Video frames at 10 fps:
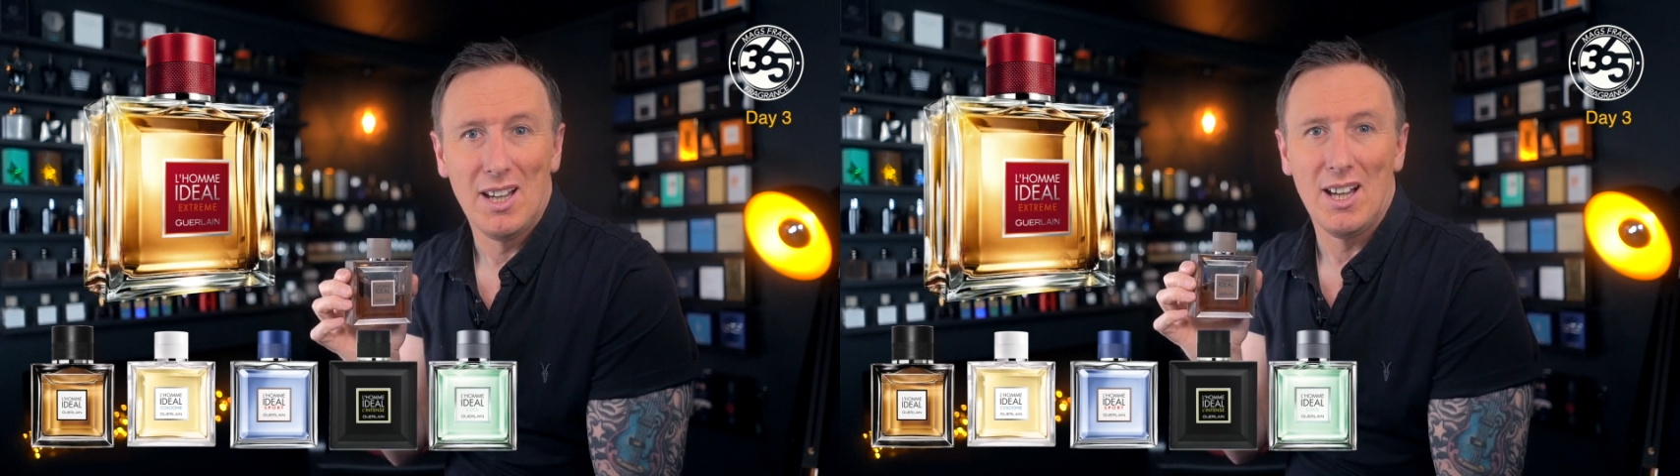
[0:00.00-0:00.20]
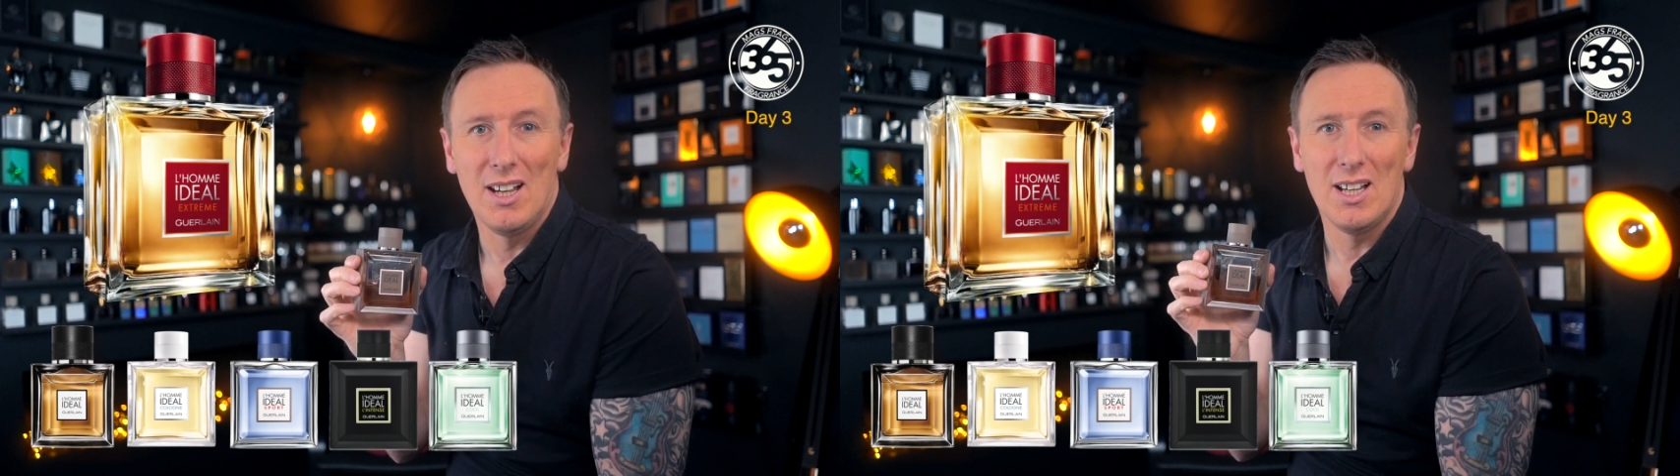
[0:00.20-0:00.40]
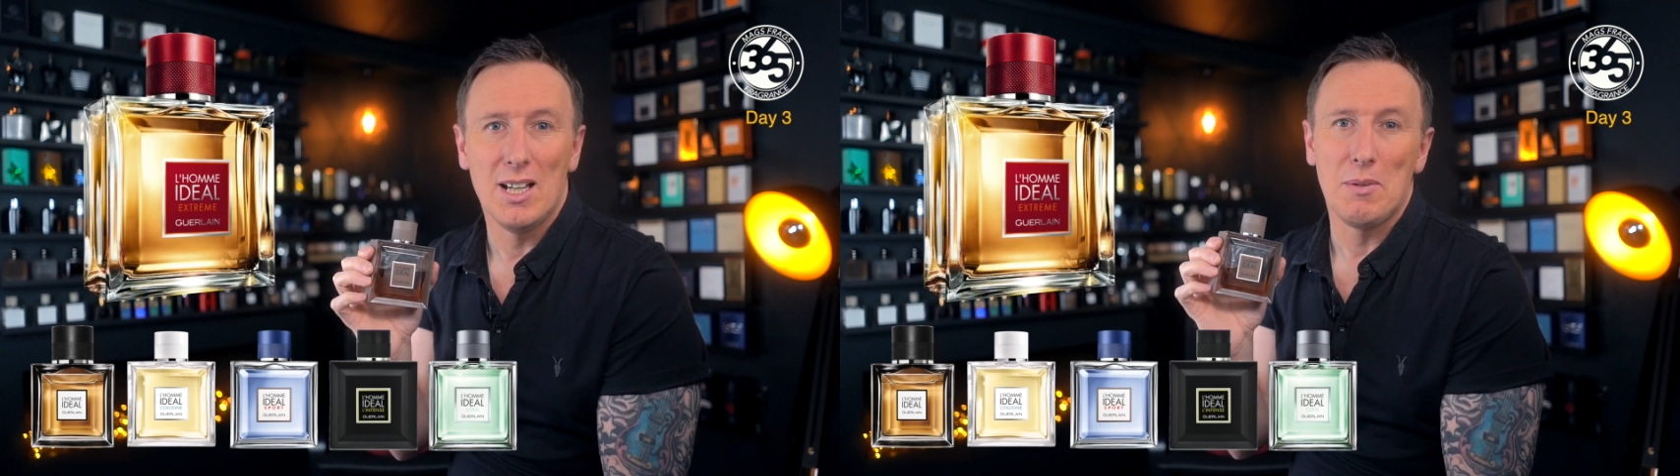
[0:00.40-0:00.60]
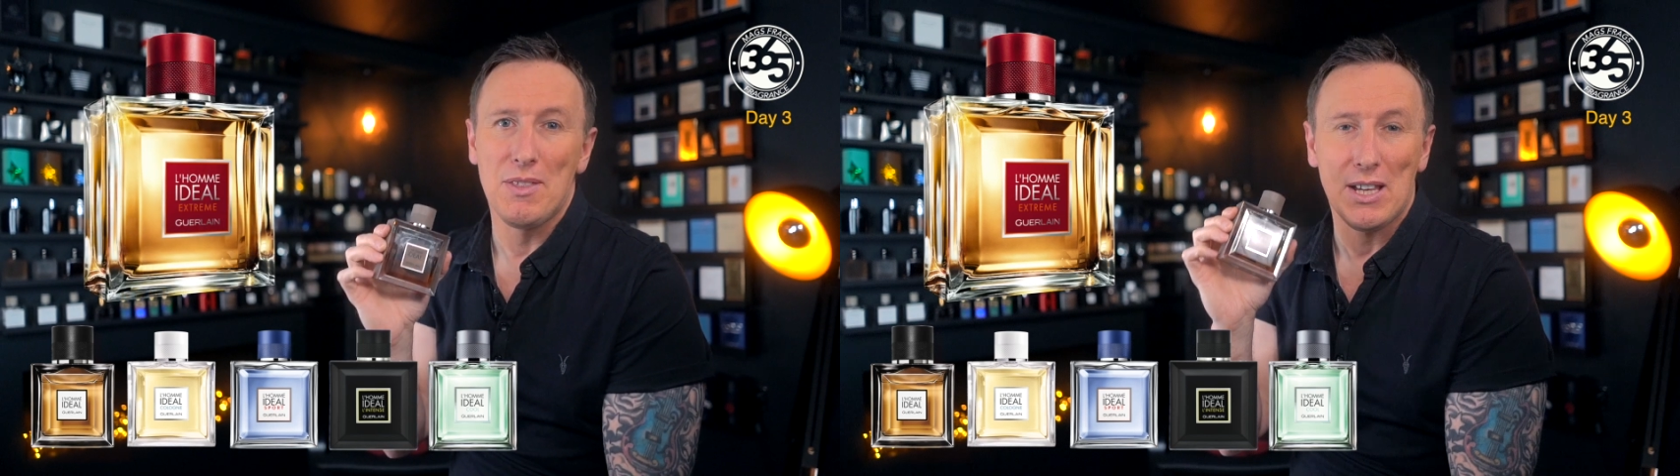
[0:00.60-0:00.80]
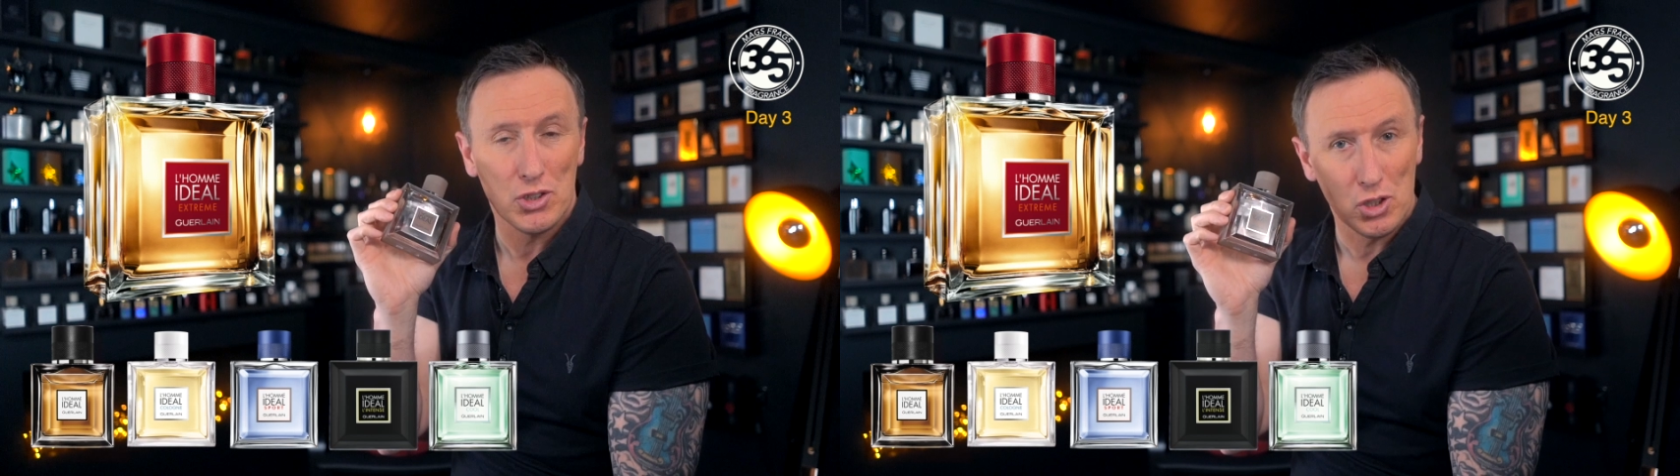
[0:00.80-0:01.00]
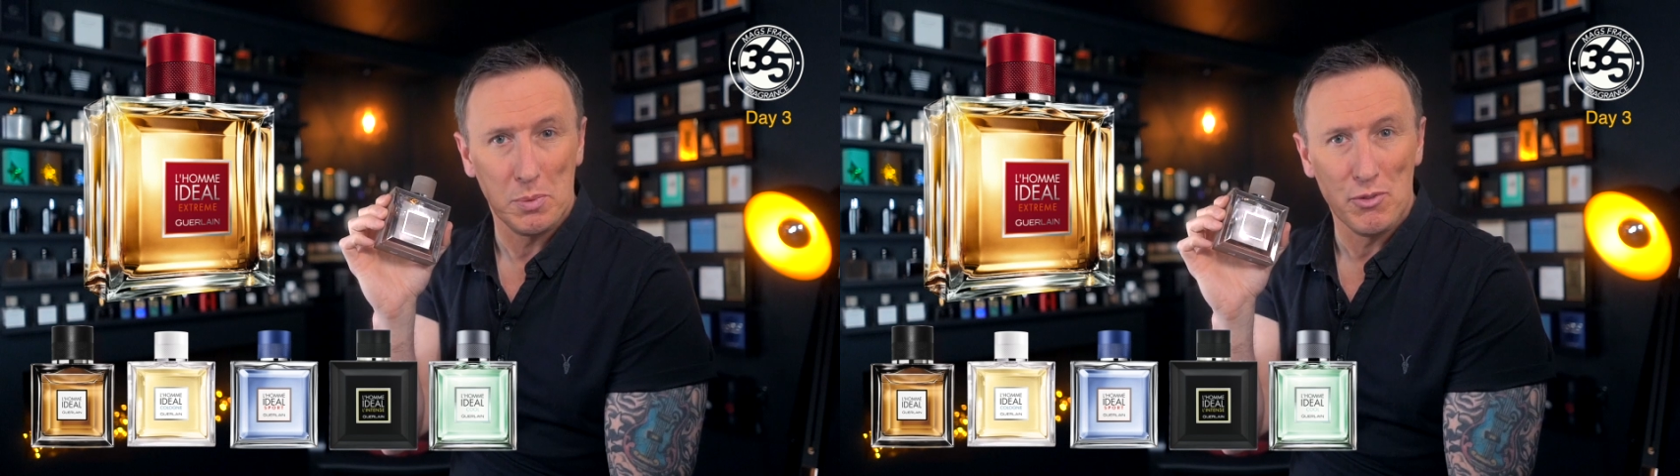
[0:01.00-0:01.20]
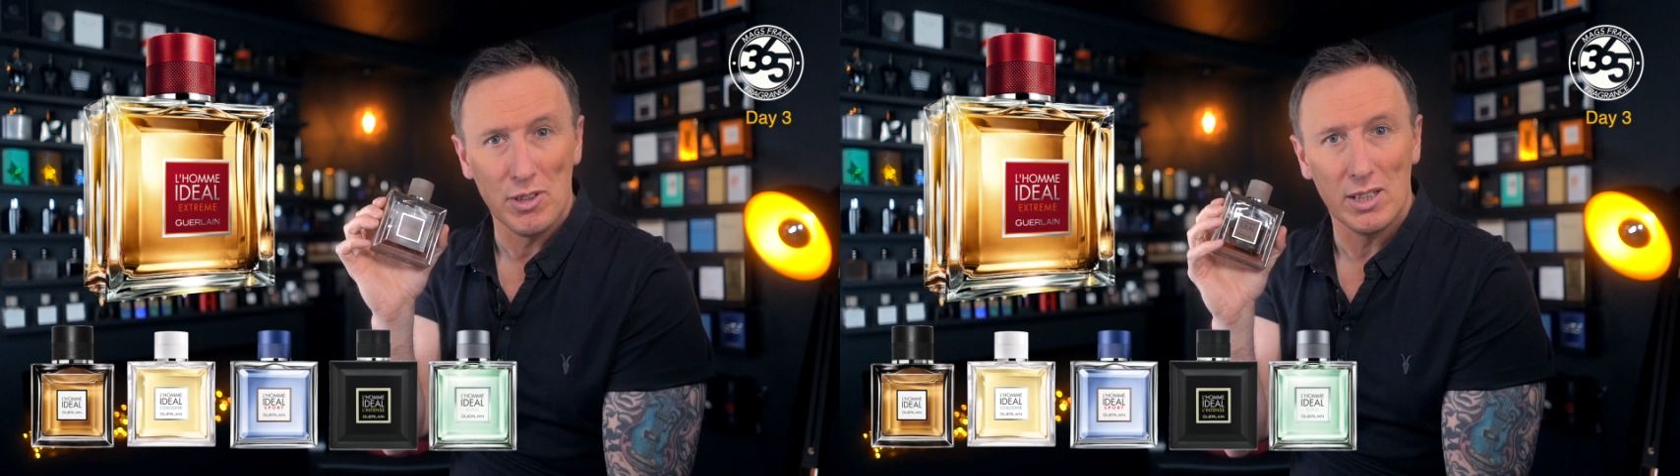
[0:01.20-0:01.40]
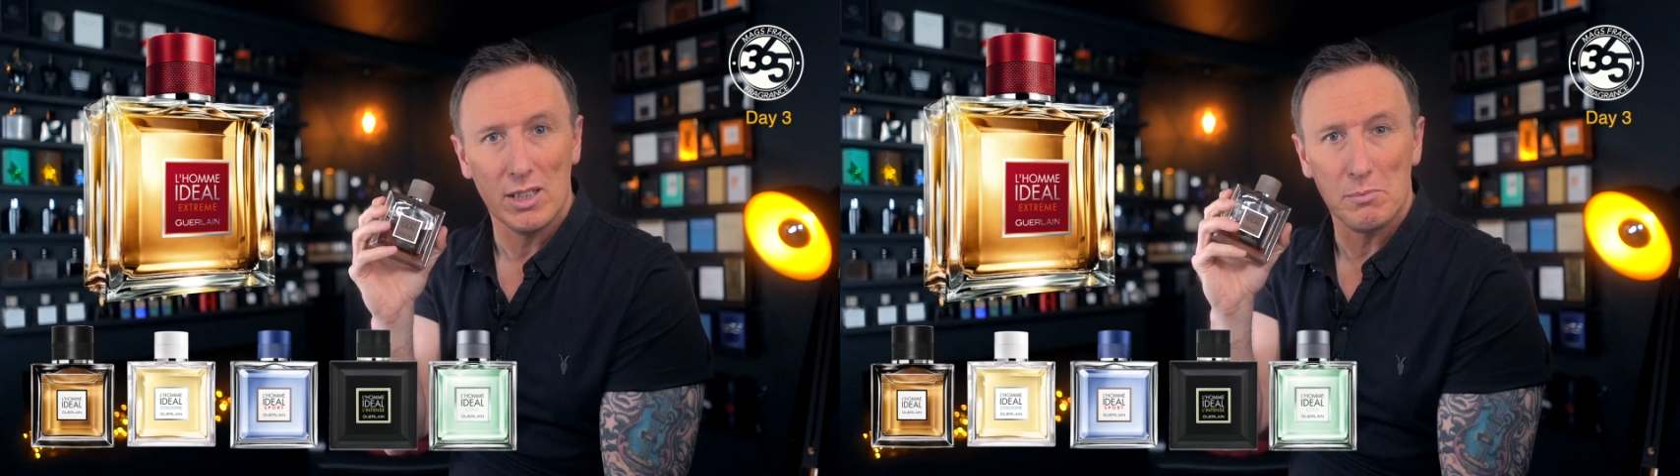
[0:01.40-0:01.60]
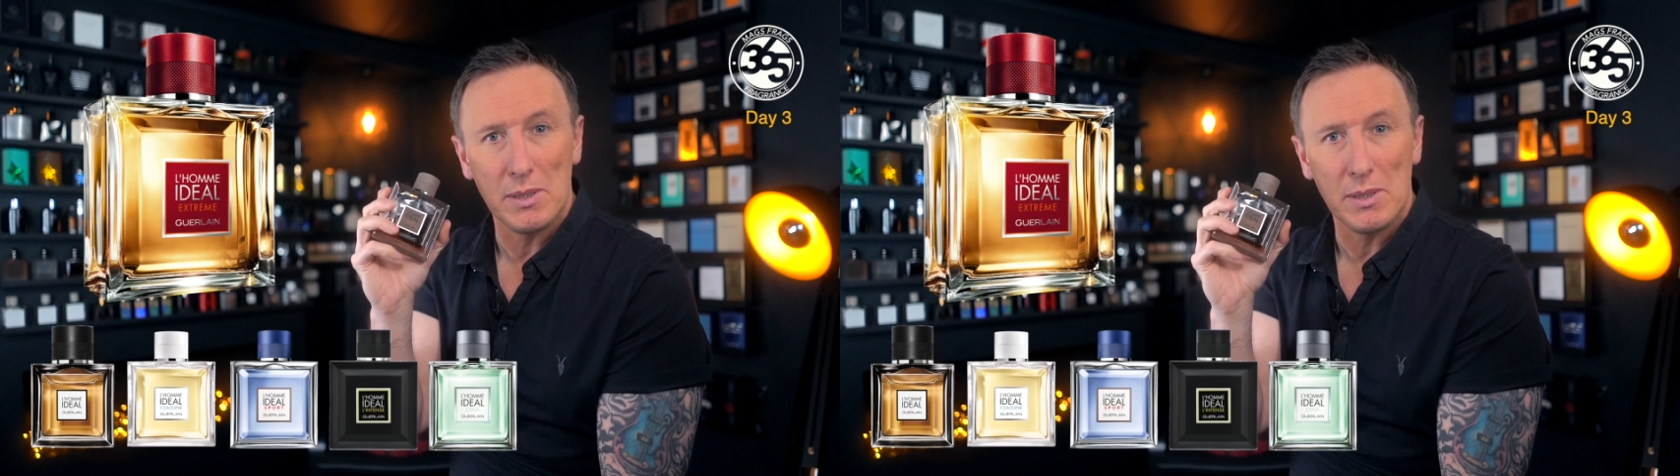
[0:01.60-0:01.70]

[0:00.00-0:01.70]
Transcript: um, and that's just been, re uh,